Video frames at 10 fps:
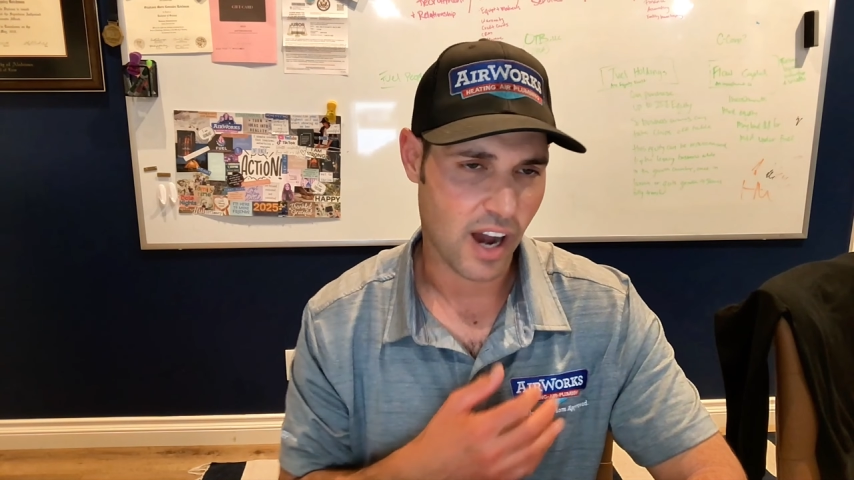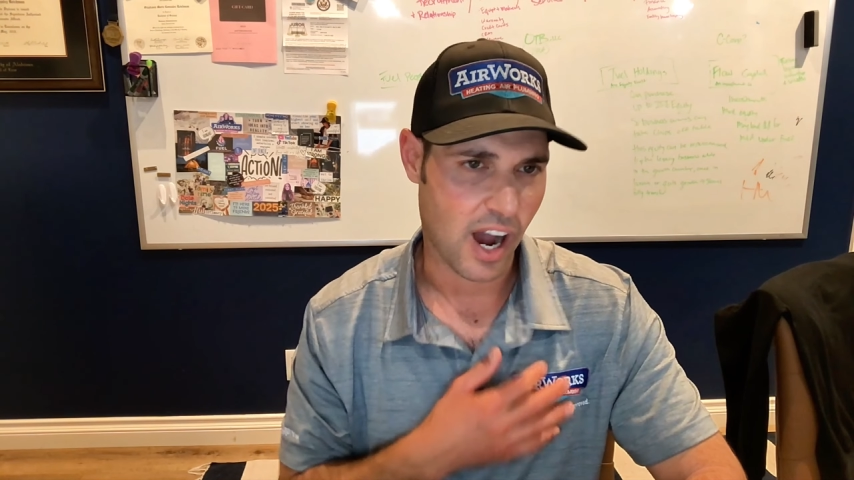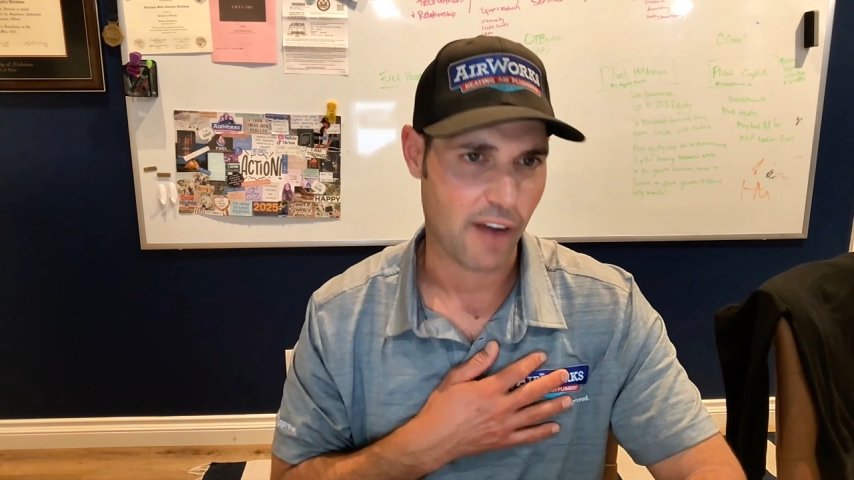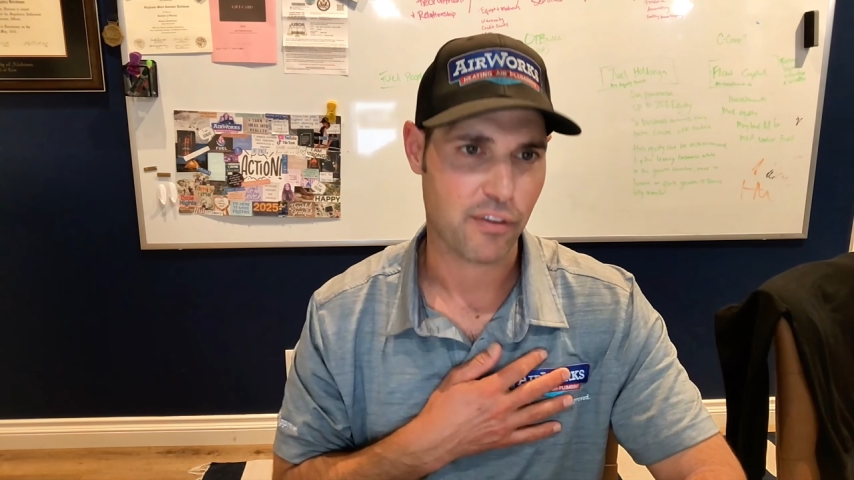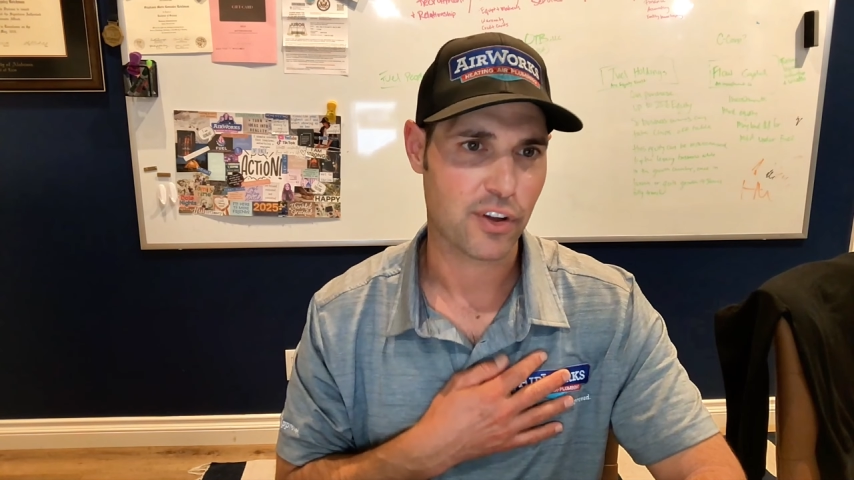
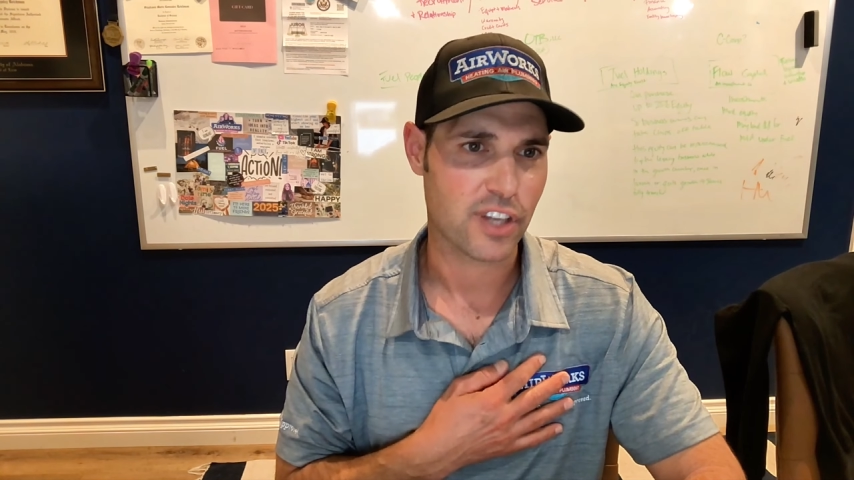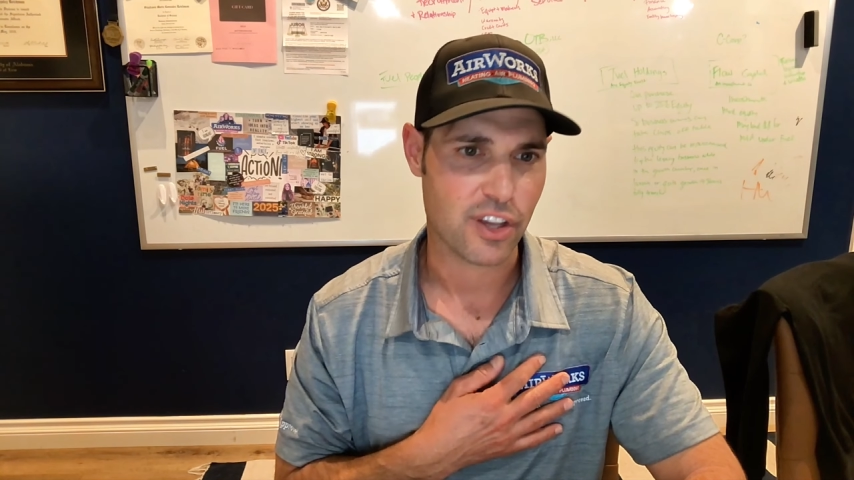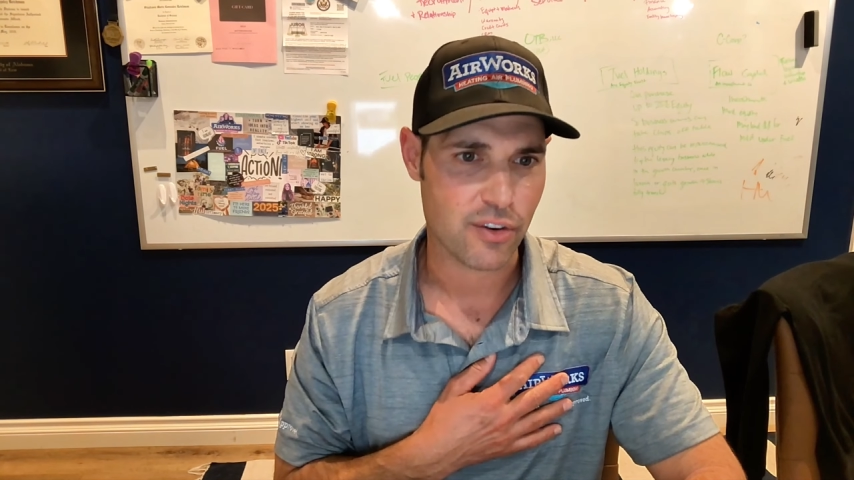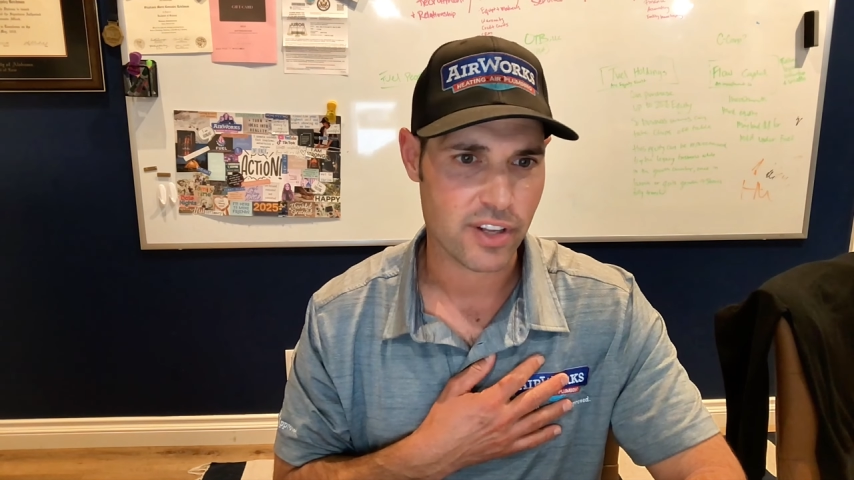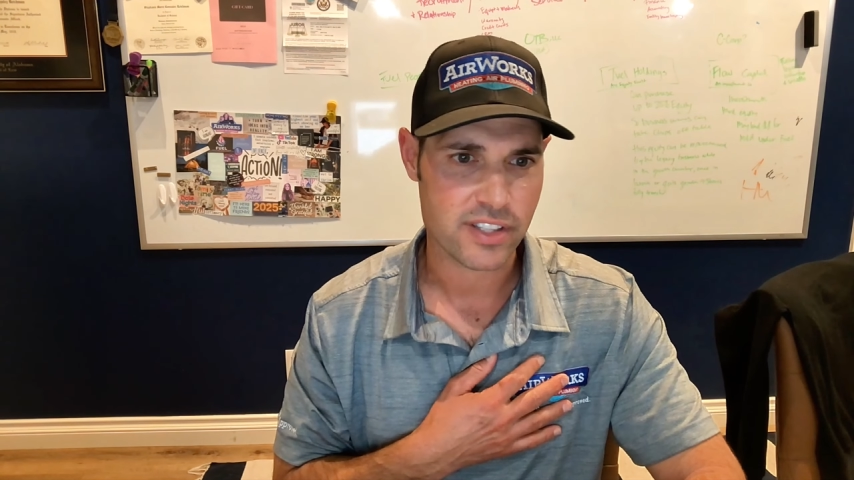I've looked at
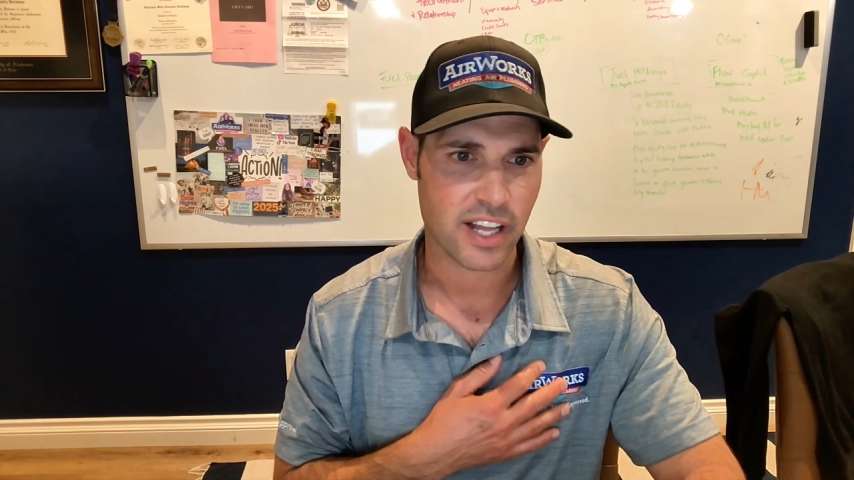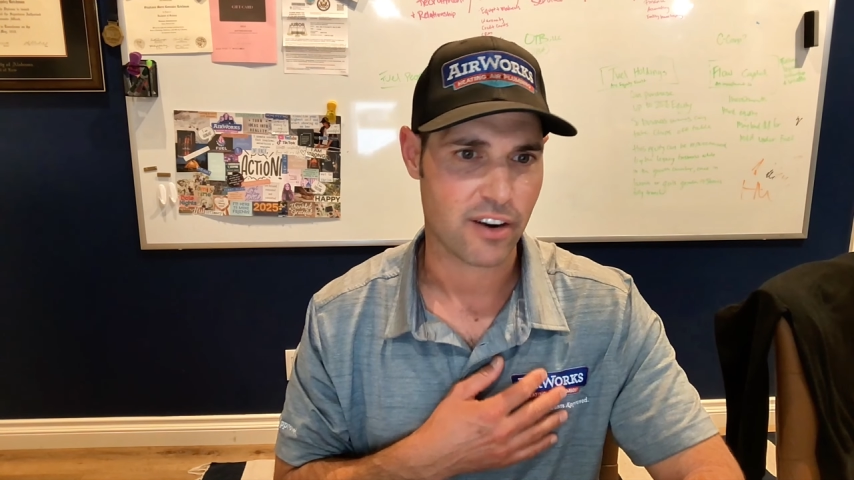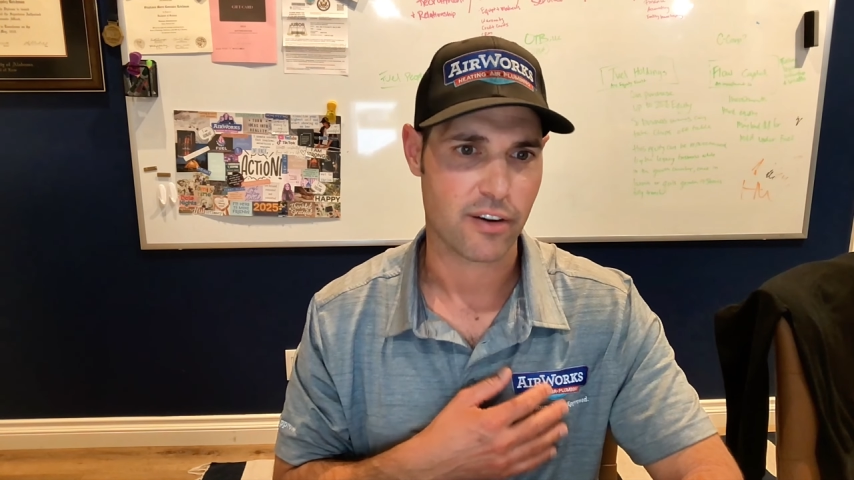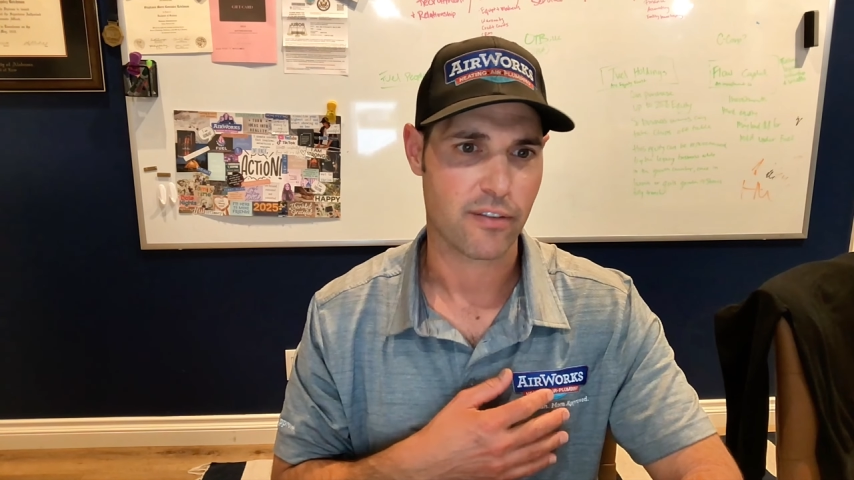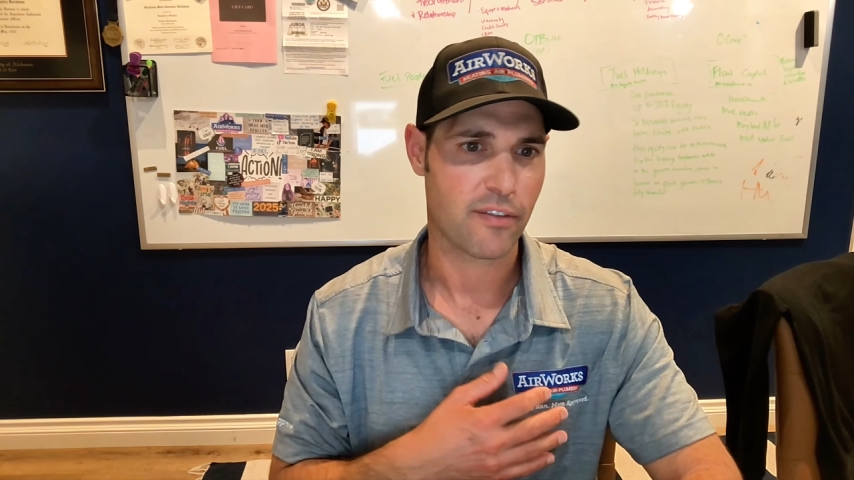units that
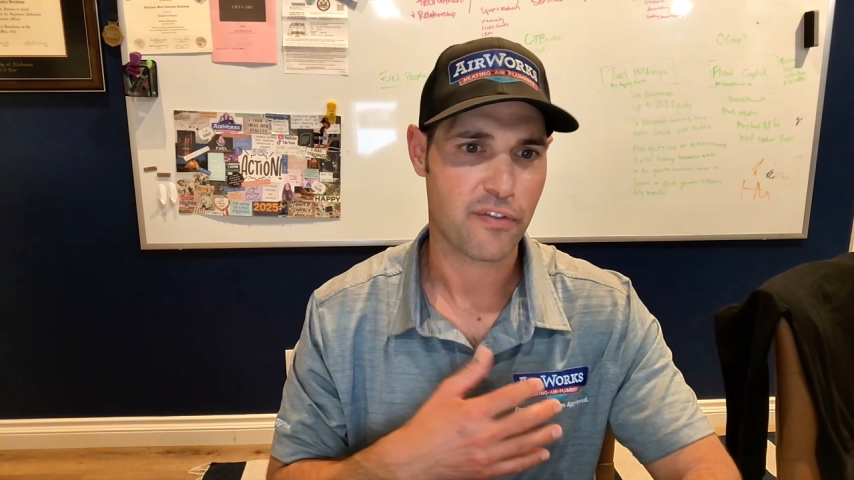are